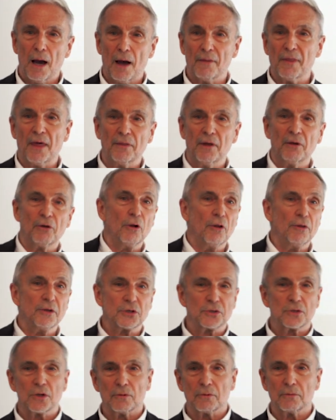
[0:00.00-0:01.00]
And then there are other
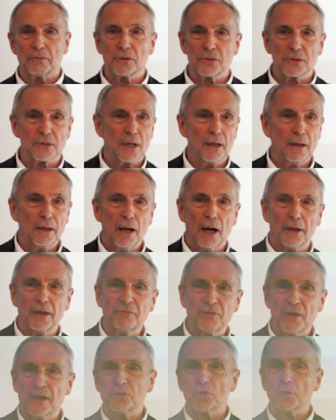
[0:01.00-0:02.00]
students, and if they